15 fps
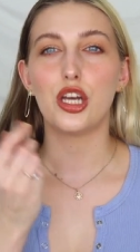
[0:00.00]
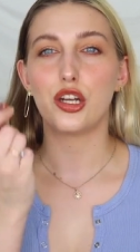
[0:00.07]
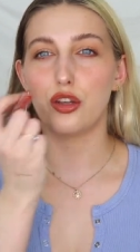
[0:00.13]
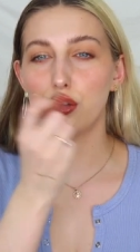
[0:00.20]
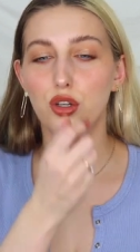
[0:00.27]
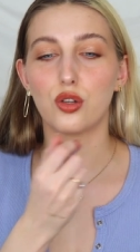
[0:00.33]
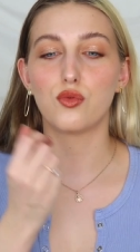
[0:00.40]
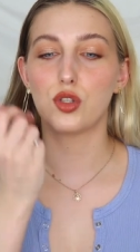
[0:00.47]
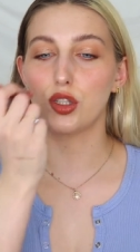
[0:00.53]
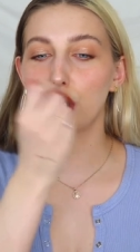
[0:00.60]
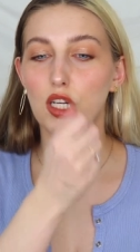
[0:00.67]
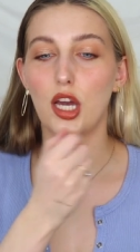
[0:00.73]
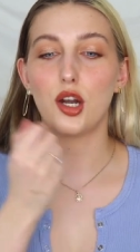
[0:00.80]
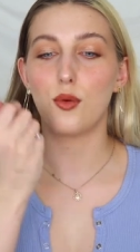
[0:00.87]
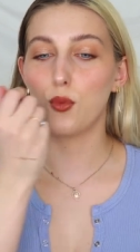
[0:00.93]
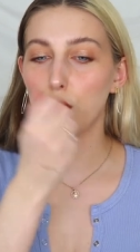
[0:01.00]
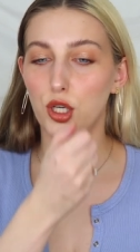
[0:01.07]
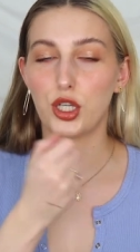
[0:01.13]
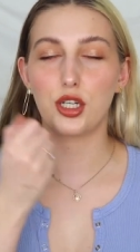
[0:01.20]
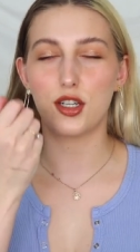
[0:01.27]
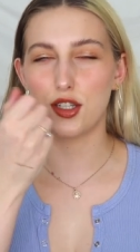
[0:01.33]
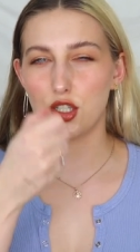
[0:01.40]
and you can really kind of
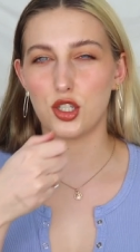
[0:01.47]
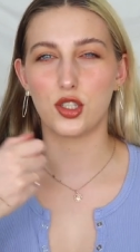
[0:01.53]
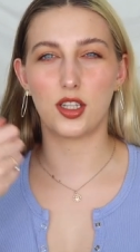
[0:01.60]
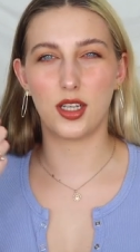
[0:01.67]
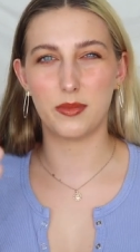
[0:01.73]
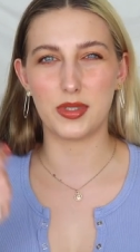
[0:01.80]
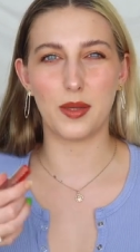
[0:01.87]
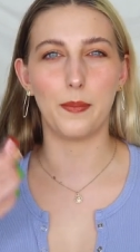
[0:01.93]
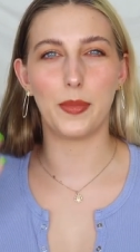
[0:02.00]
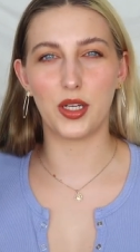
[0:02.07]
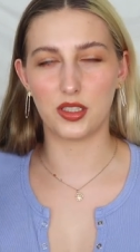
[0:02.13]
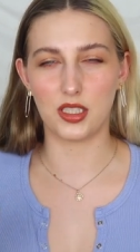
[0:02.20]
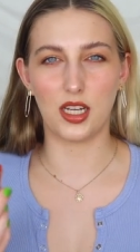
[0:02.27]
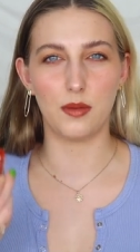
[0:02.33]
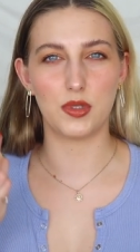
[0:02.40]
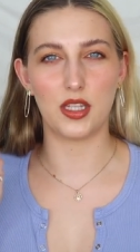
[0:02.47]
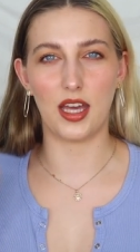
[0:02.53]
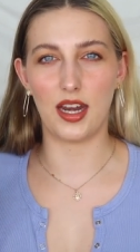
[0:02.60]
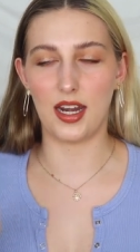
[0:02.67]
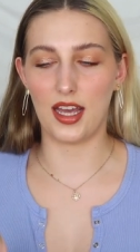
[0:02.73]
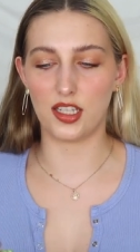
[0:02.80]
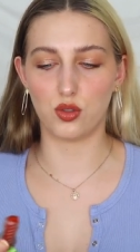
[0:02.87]
work it onto your lips and build it up to
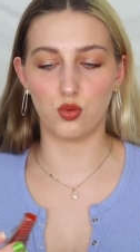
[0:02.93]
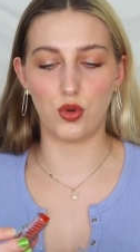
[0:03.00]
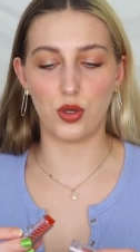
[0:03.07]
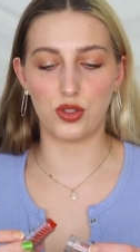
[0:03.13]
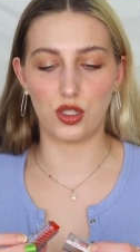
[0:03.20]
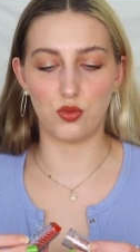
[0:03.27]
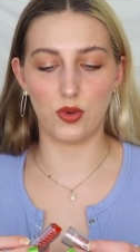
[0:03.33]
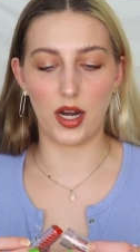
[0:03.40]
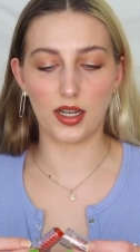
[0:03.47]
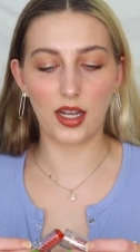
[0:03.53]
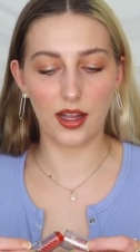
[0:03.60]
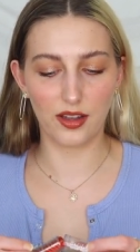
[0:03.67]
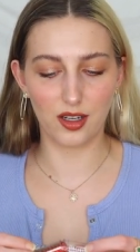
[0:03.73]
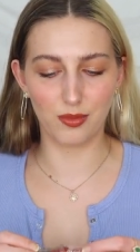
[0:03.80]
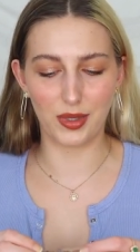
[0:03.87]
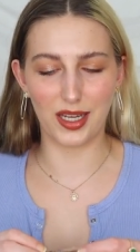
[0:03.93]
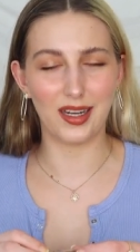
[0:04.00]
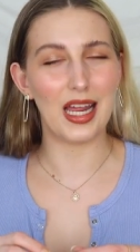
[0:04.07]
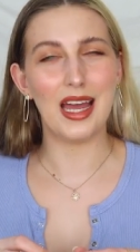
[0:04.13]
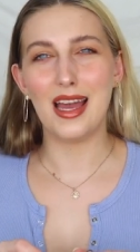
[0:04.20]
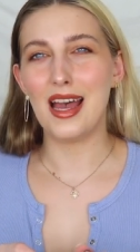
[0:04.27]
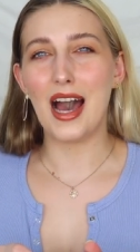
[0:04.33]
that nice rosy red color, but